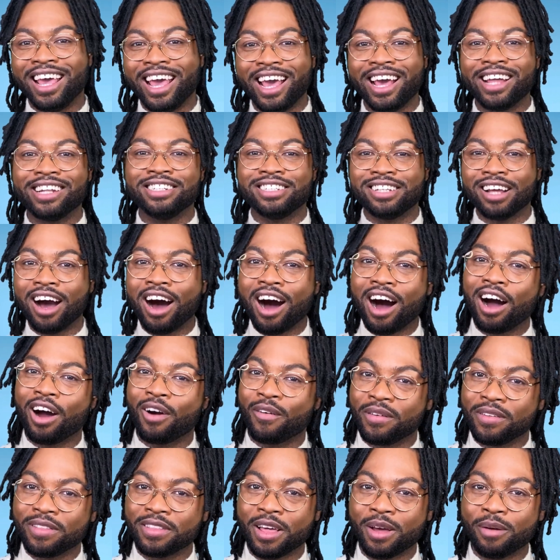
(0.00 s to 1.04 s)
and talk
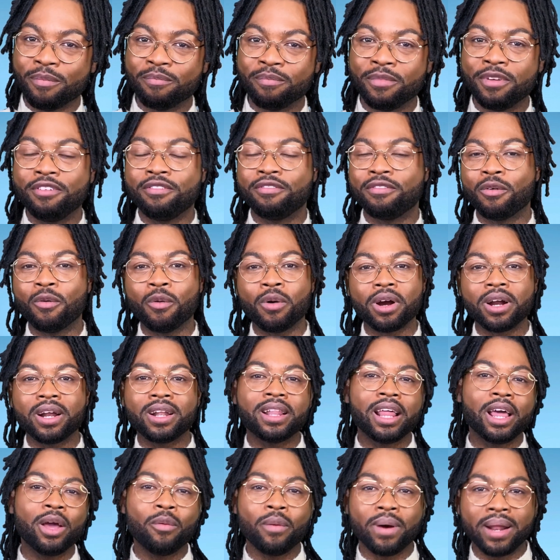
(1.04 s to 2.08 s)
with them before
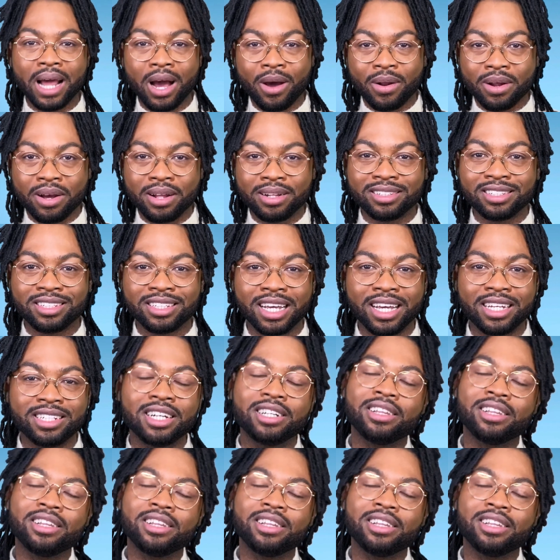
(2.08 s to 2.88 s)
they went out on stage.